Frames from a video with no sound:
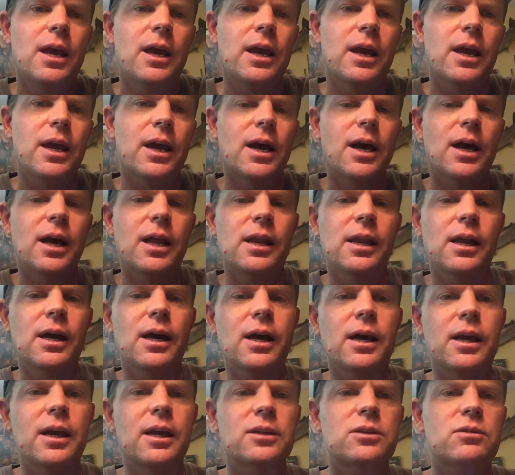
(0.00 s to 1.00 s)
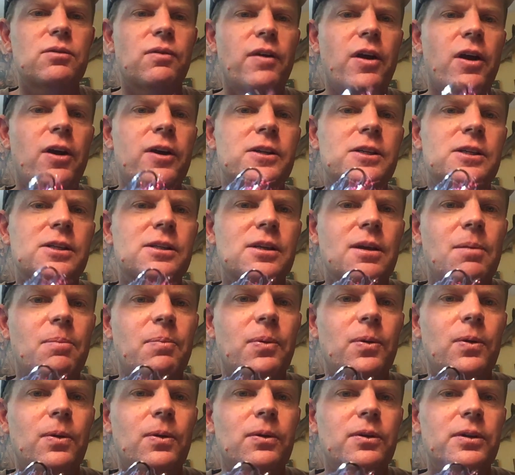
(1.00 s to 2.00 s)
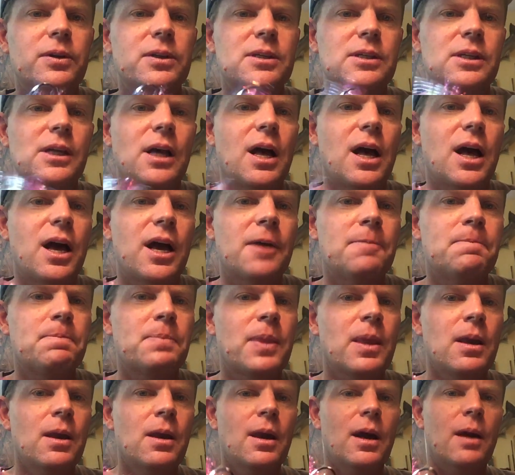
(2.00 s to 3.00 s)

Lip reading: and it's a very simple design.